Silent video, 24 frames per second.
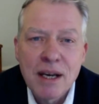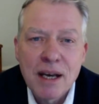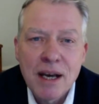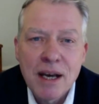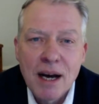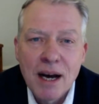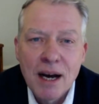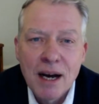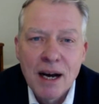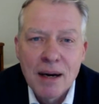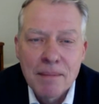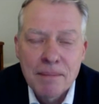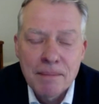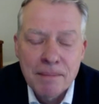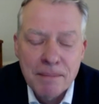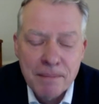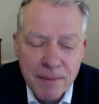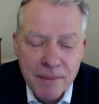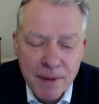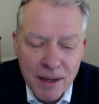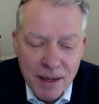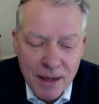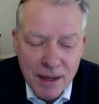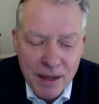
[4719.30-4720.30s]
You
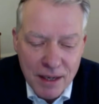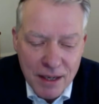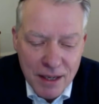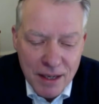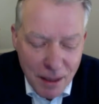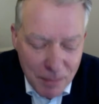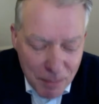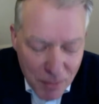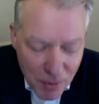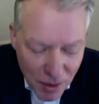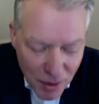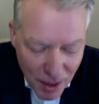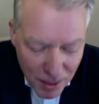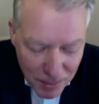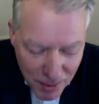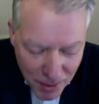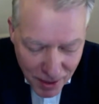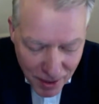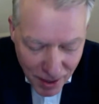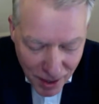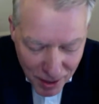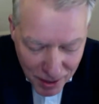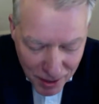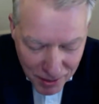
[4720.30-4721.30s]
know, I'm not
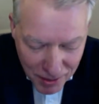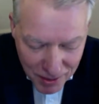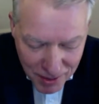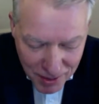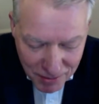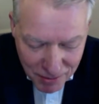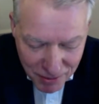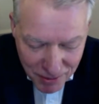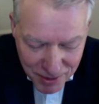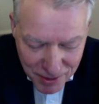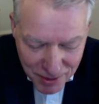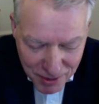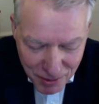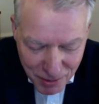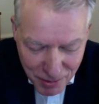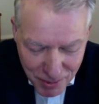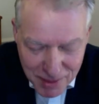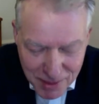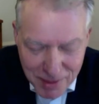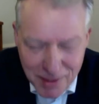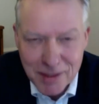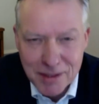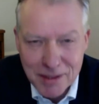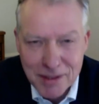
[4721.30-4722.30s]
arguing for a sort of
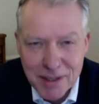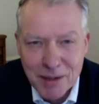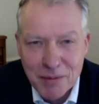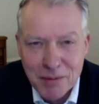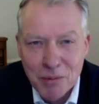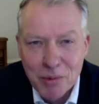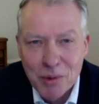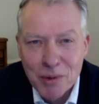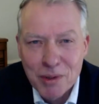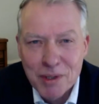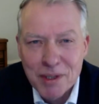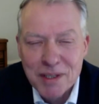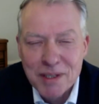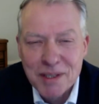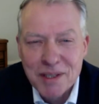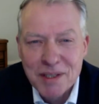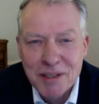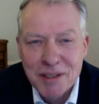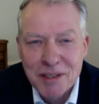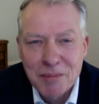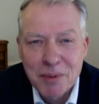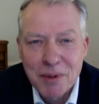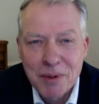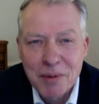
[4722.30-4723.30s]
return to the Edwardian
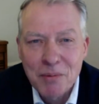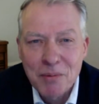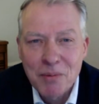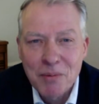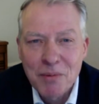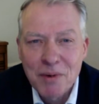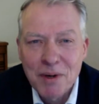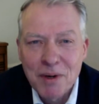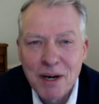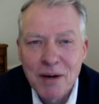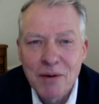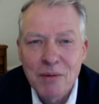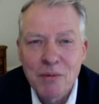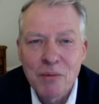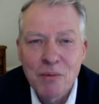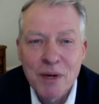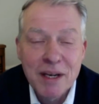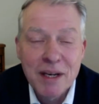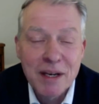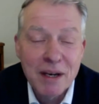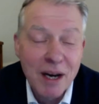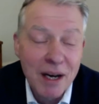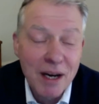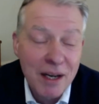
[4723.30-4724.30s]
system, but a
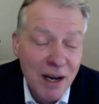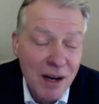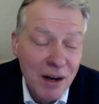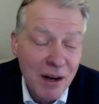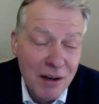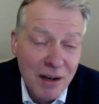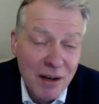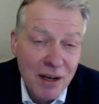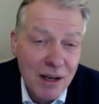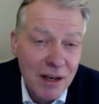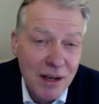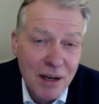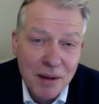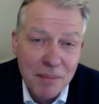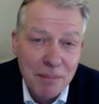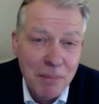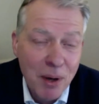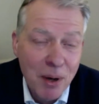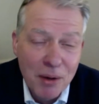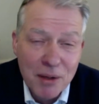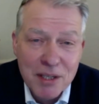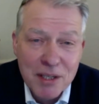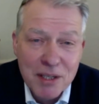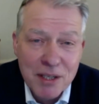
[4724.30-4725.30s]

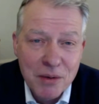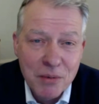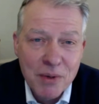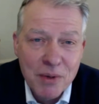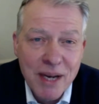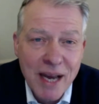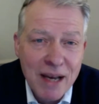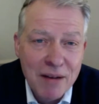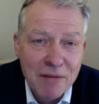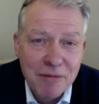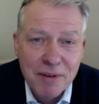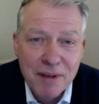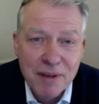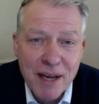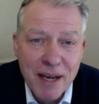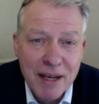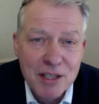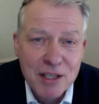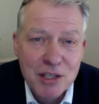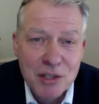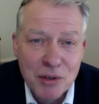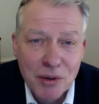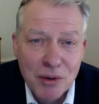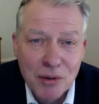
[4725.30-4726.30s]
policy we advocate
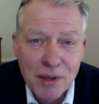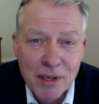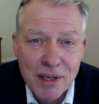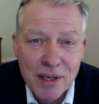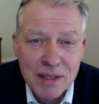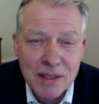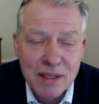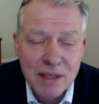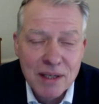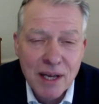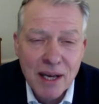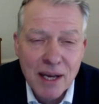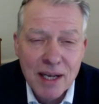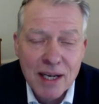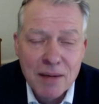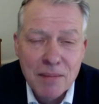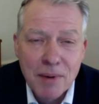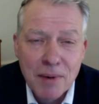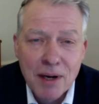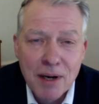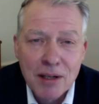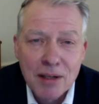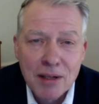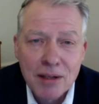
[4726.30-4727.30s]
strongly is the Daily
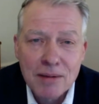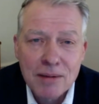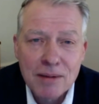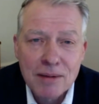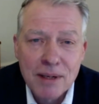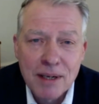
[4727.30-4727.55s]
Mile